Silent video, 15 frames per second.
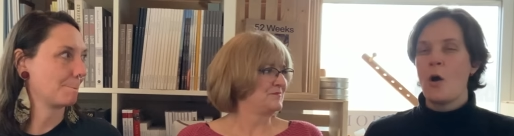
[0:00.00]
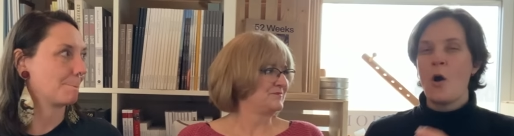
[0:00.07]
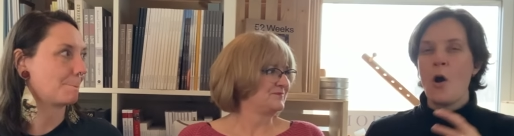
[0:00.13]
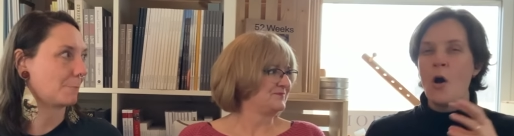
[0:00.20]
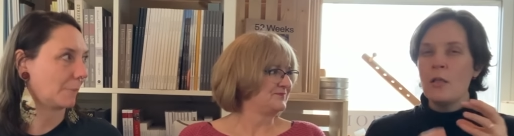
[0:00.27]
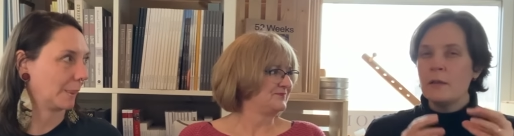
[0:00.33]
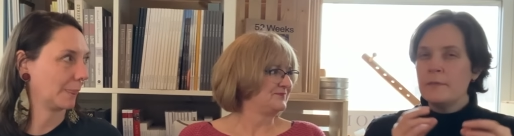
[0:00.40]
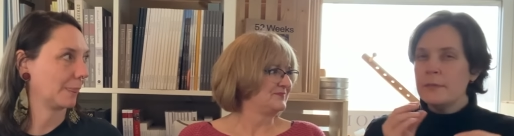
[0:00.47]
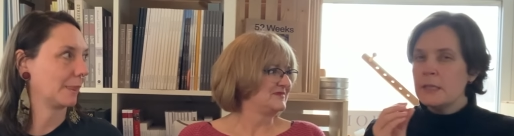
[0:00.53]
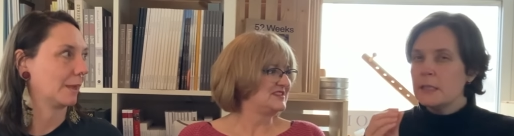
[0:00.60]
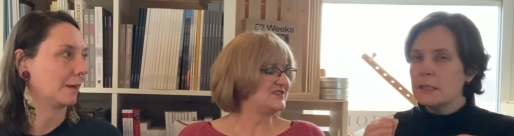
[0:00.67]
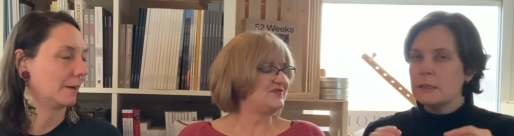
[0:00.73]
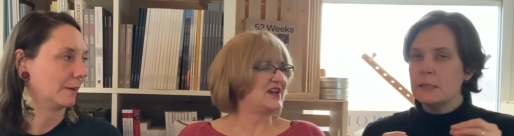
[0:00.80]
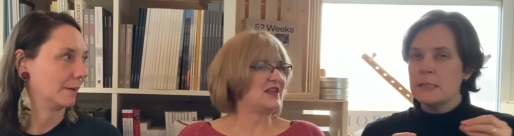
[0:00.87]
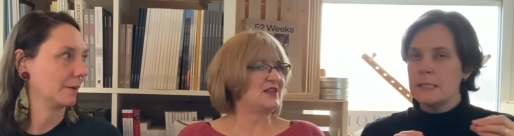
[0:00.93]
Speaker 1: All of the
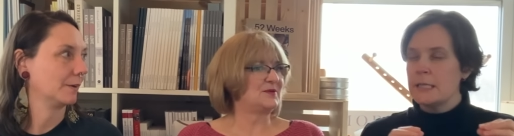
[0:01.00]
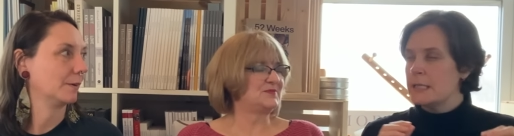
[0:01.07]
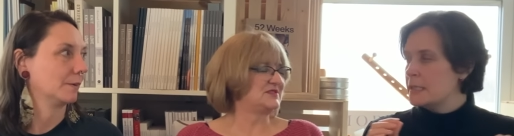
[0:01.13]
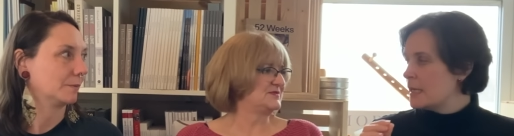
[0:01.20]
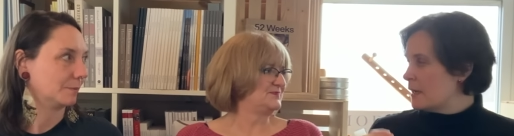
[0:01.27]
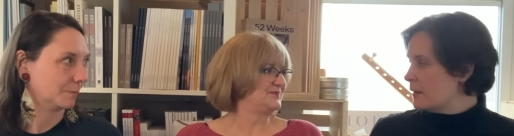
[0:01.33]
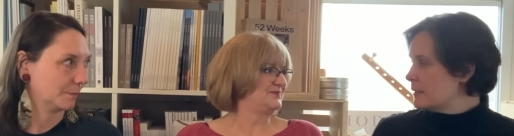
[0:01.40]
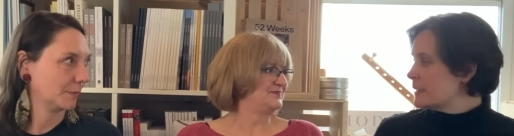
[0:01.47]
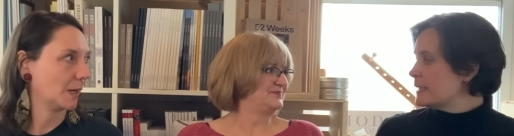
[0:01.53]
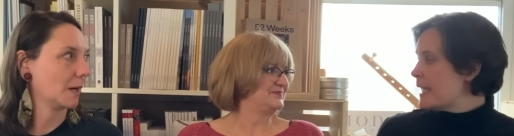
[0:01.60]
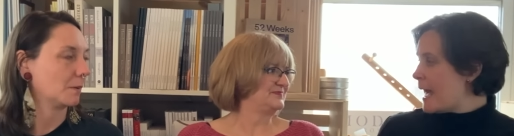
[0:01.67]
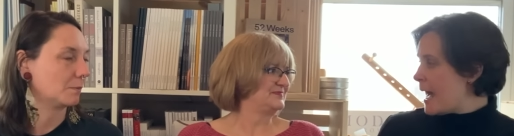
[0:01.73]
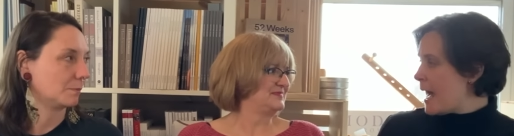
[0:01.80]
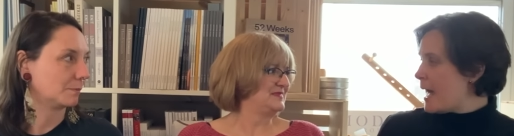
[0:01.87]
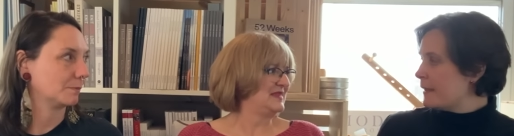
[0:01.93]
little Developed. details. Yeah.
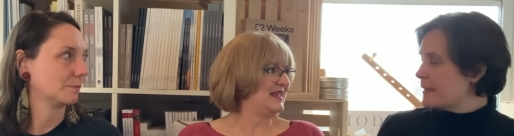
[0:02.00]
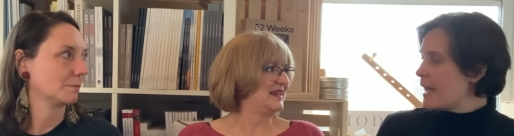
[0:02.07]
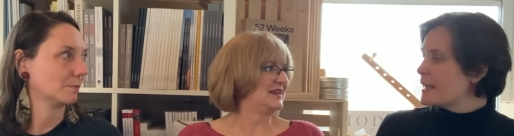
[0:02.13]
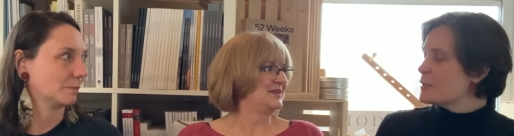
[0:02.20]
Yeah, yeah.